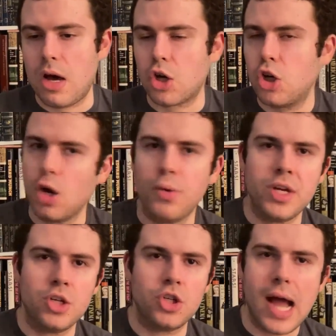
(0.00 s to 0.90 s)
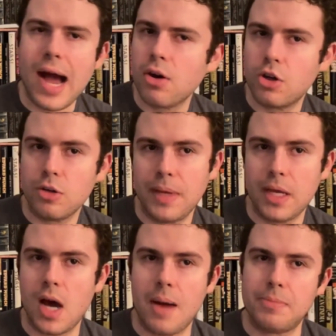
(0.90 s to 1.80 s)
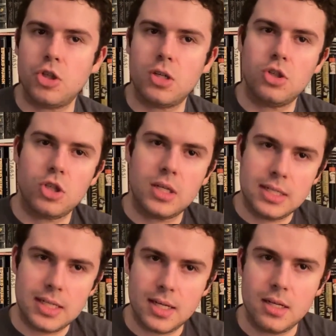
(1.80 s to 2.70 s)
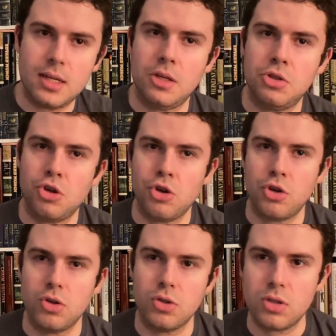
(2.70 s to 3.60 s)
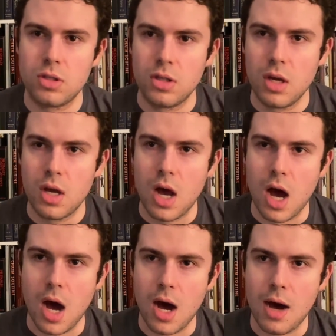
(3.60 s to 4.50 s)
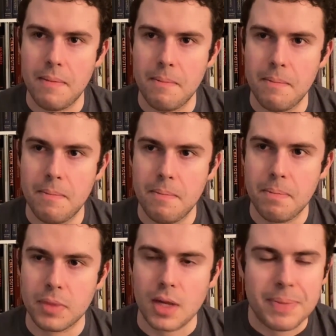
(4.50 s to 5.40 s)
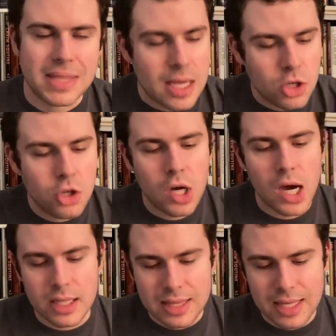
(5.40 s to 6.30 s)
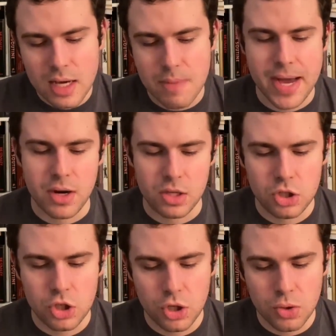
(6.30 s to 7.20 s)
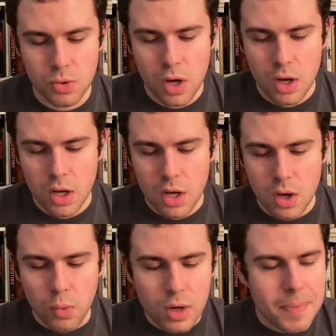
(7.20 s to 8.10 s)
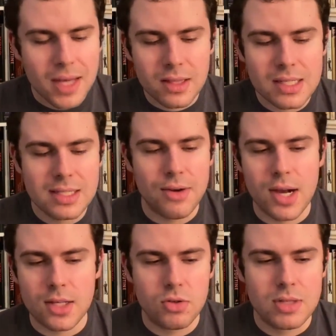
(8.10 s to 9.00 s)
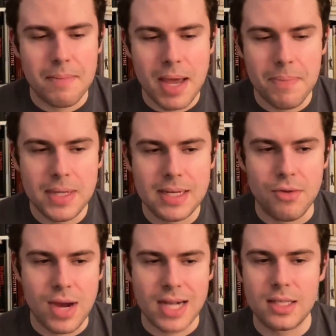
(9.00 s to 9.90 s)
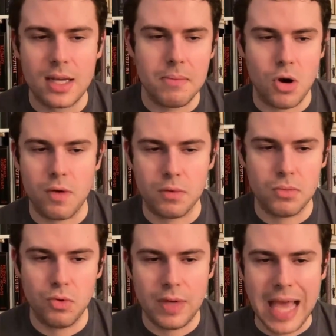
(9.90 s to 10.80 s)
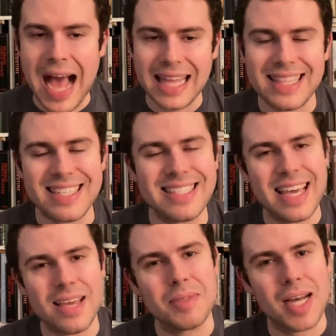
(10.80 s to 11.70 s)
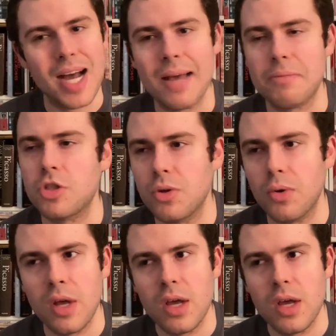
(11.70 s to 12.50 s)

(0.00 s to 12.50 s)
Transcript: Chloe Zhao could be an option. She did Eternals. But then you got to think about it, too. What about these directors that might be directing a Marvel movie at the same time? So